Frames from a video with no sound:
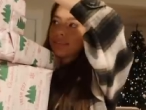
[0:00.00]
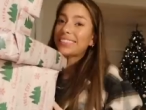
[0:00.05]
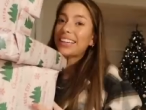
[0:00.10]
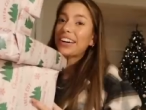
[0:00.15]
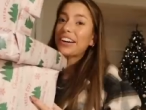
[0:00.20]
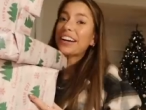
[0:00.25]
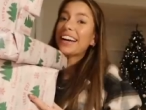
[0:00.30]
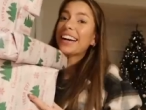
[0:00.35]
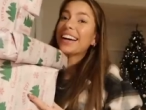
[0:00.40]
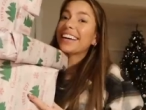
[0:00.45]

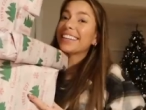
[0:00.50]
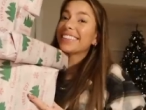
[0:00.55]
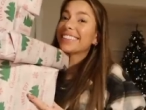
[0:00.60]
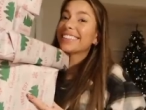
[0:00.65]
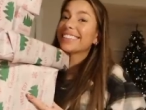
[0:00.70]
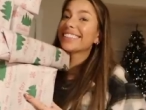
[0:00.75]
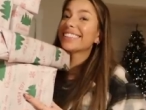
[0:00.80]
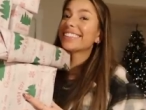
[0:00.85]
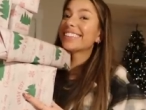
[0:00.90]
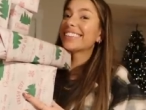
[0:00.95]
All right,
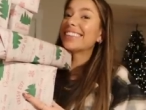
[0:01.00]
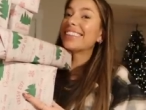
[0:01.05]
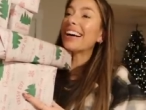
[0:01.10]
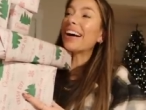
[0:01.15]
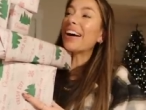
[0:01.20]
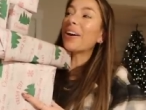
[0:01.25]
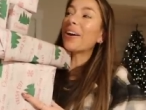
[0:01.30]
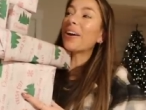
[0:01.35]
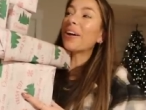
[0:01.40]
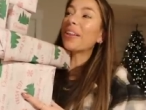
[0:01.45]

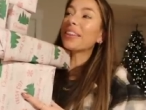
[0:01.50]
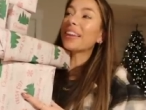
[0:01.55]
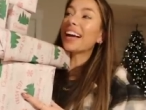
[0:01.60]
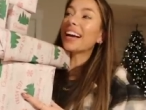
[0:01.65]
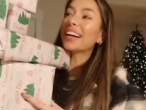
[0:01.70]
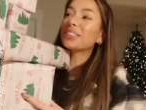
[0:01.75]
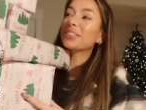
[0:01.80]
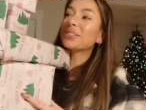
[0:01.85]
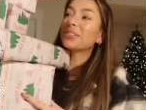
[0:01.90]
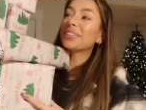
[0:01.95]
got all the
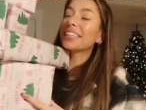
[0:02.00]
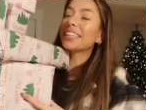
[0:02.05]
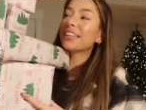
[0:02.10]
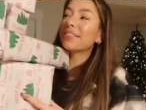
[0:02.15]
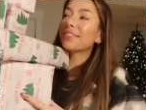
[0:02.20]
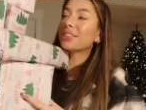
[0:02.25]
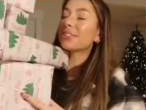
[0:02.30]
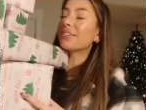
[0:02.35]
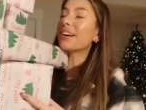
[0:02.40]
extra gifts